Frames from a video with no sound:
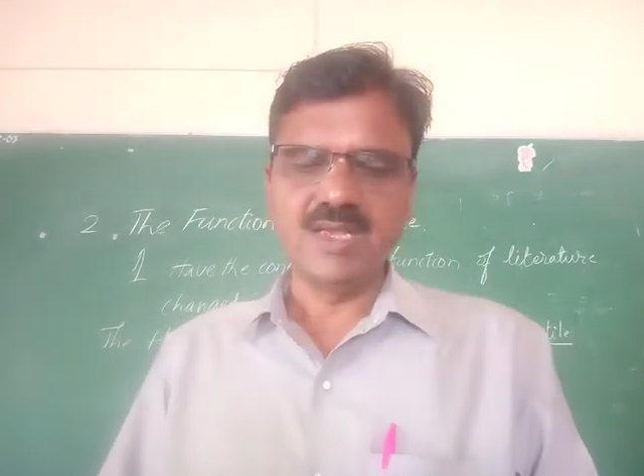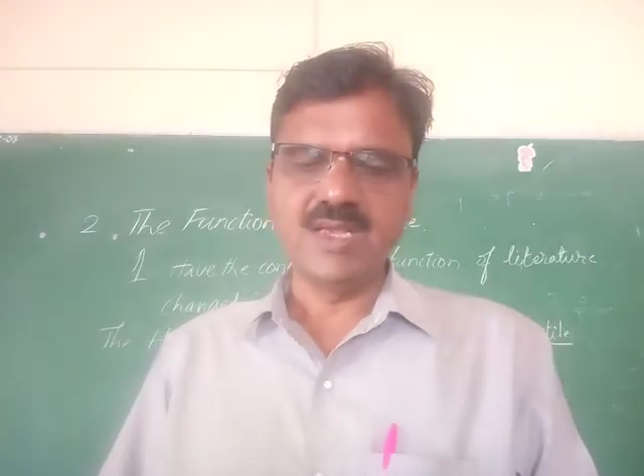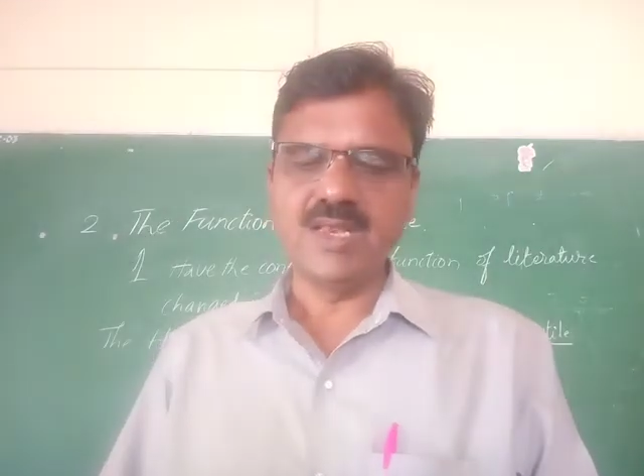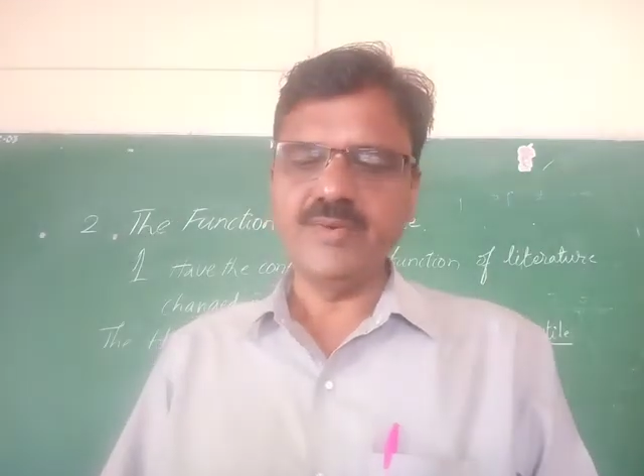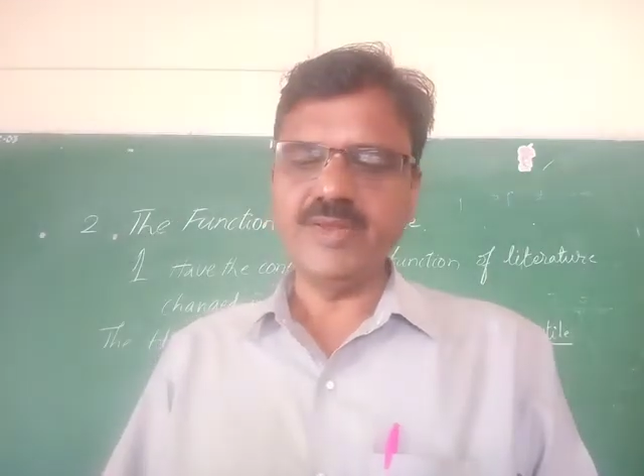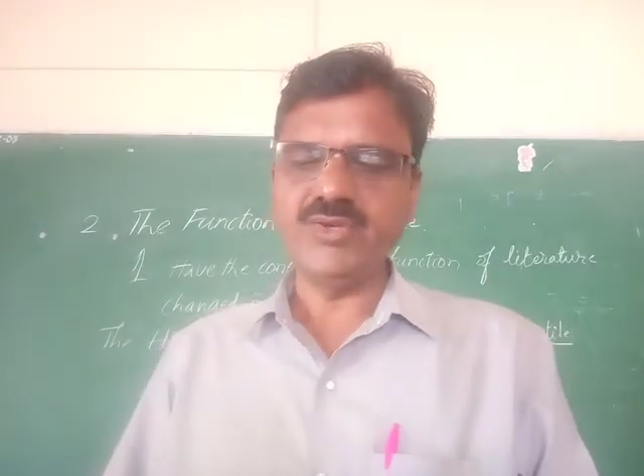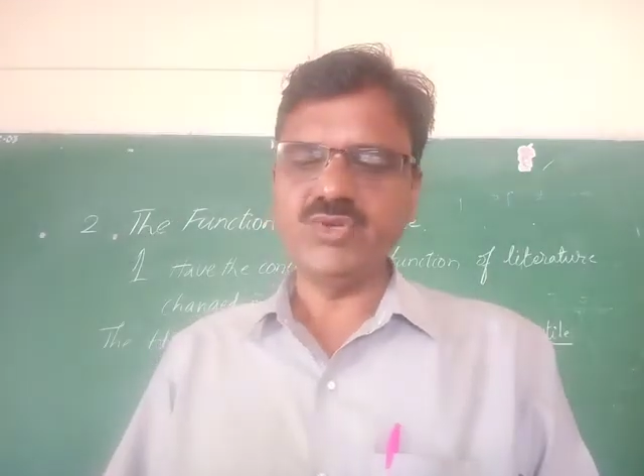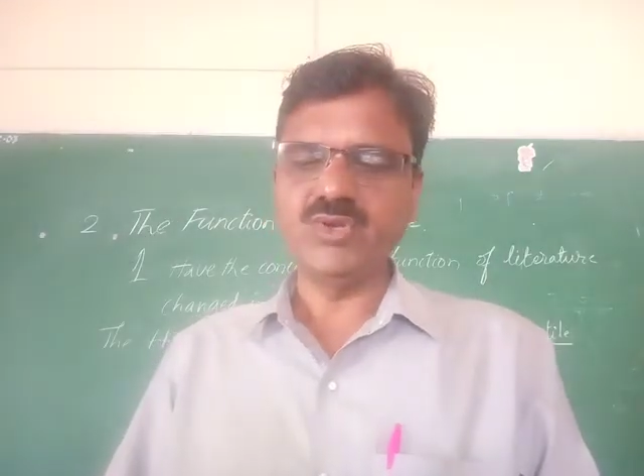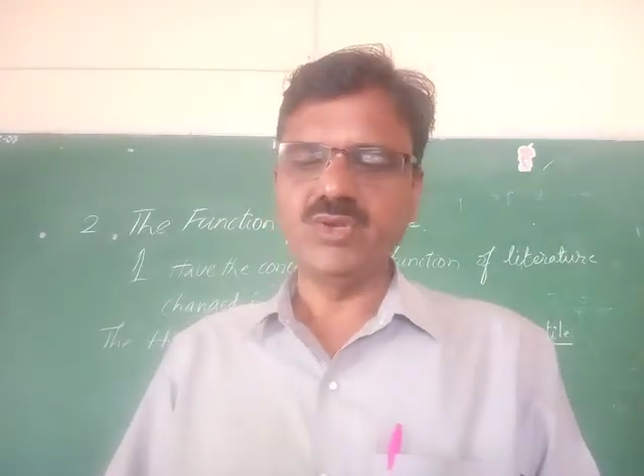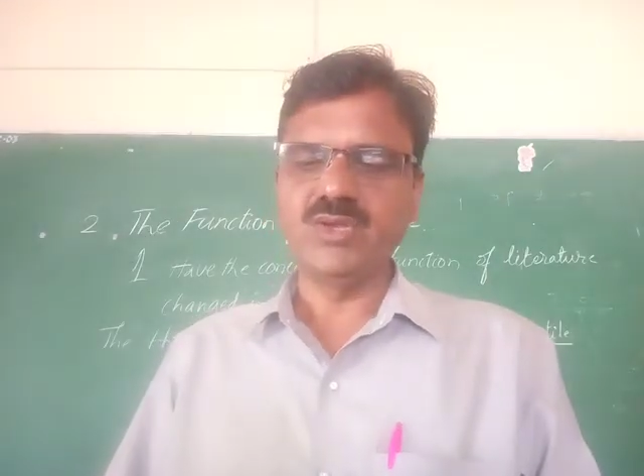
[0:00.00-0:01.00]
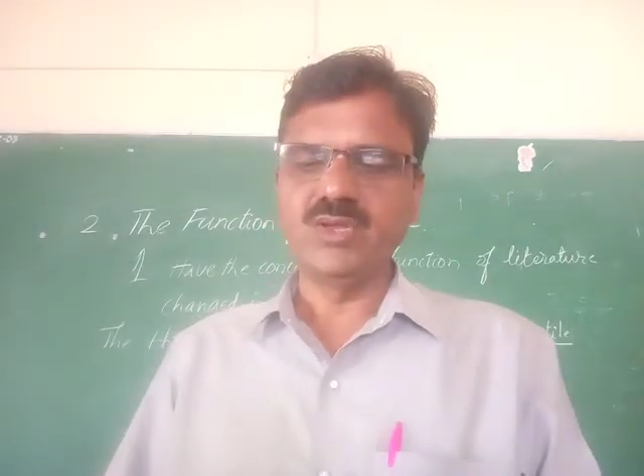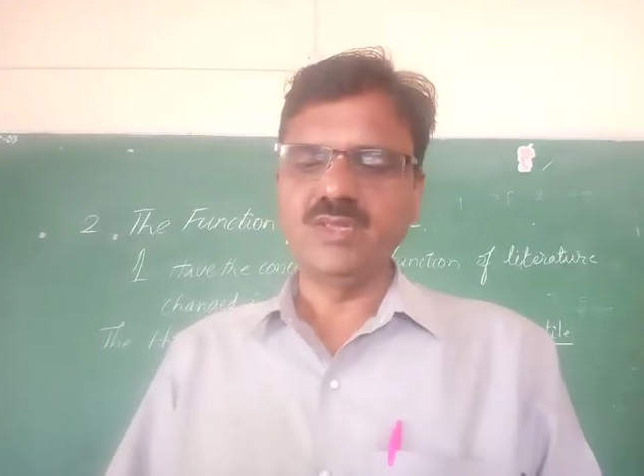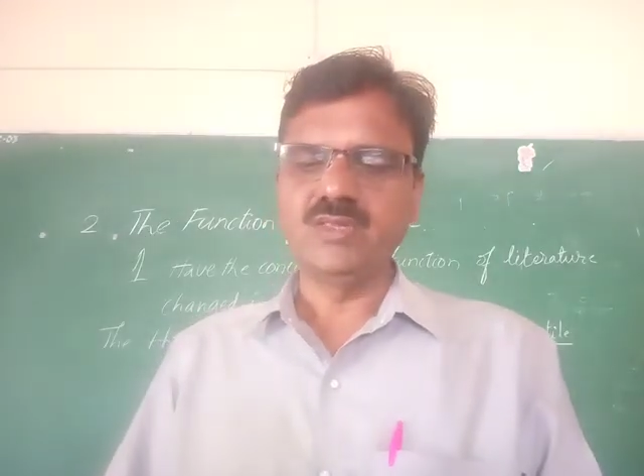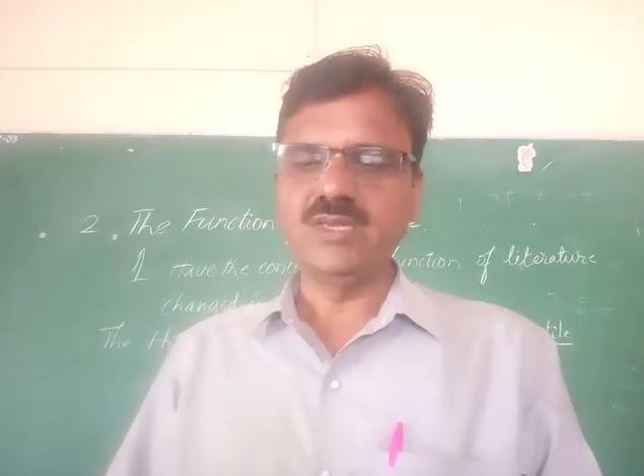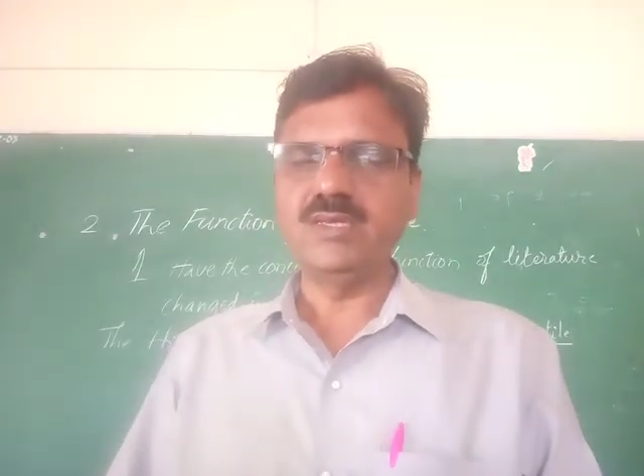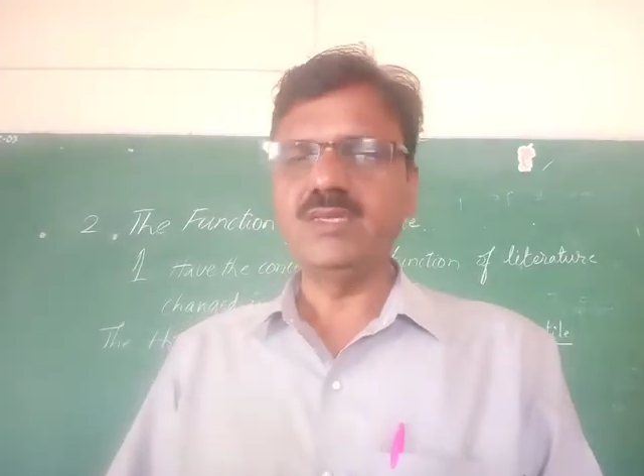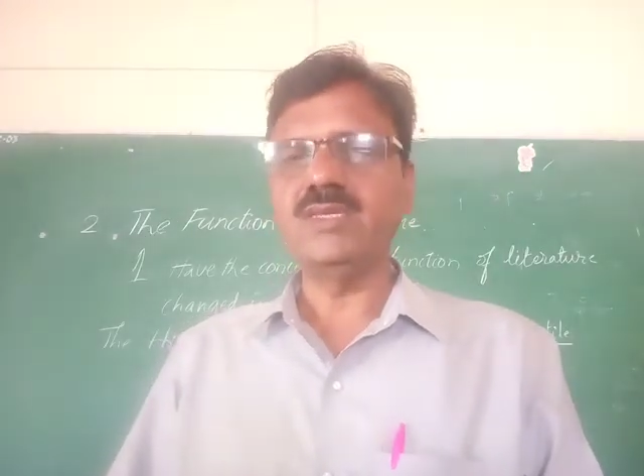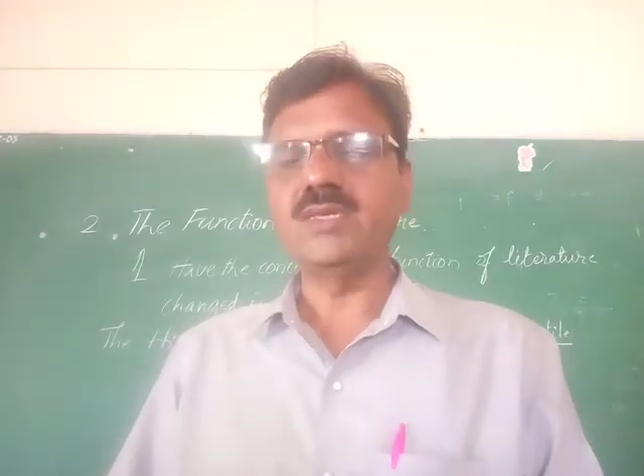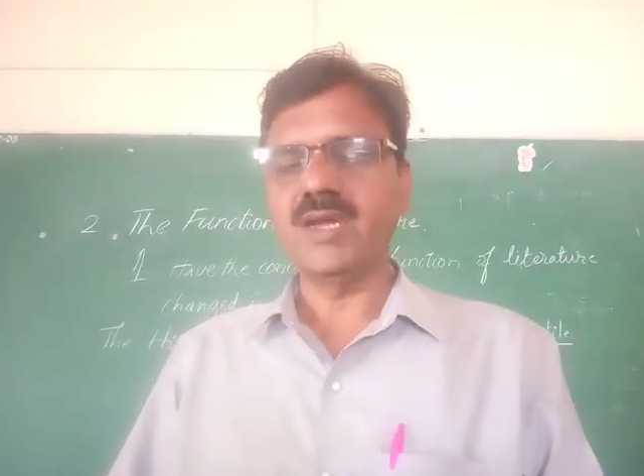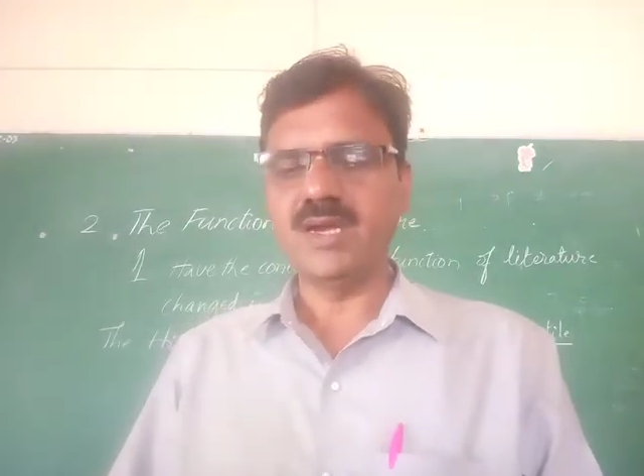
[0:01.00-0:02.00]
in which
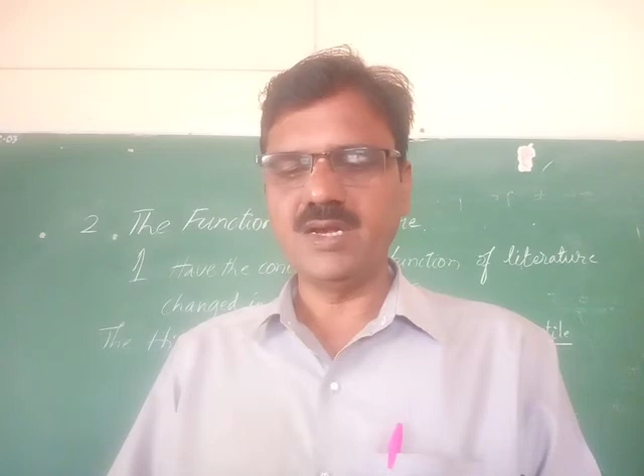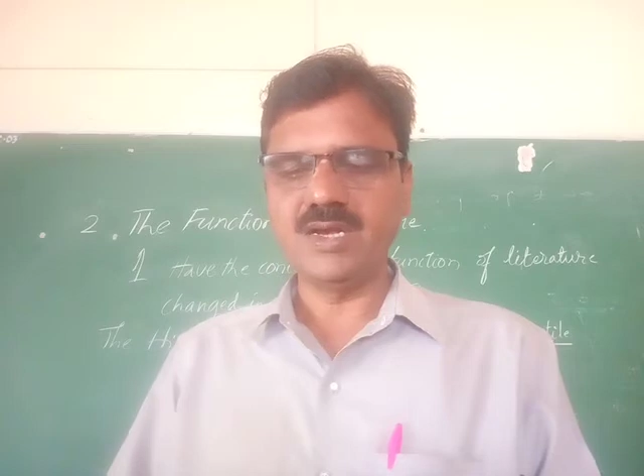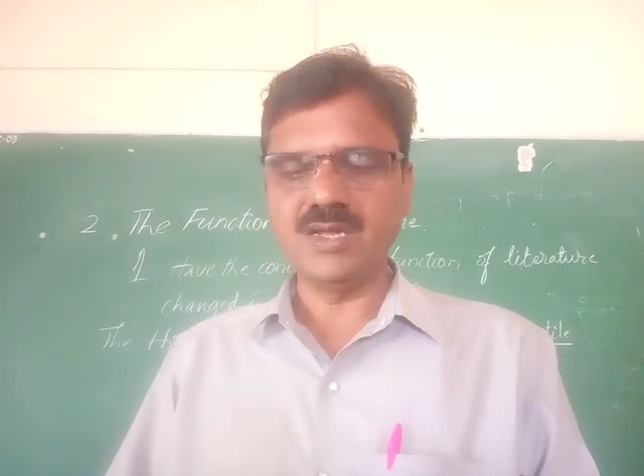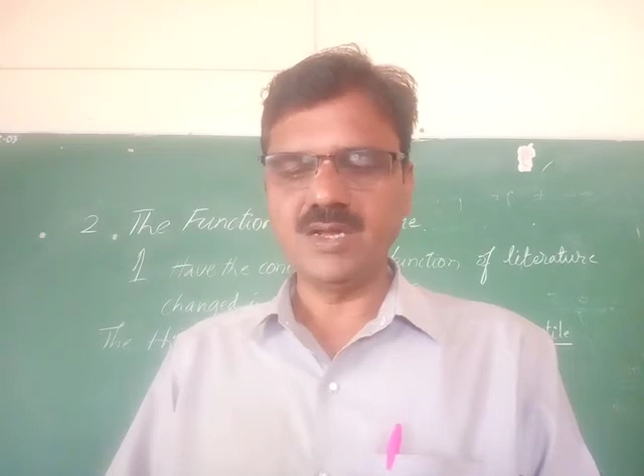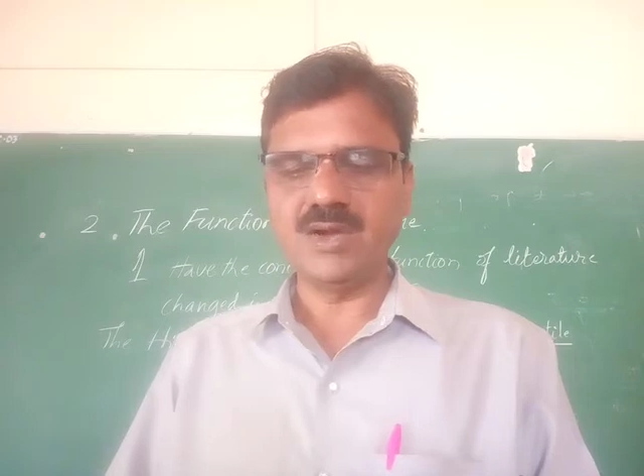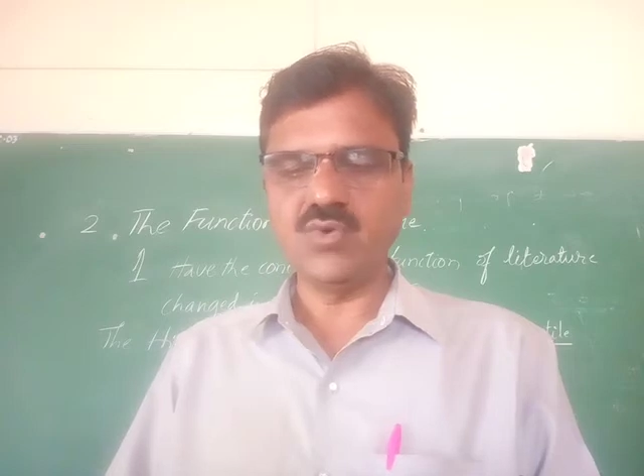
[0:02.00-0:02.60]
thesis and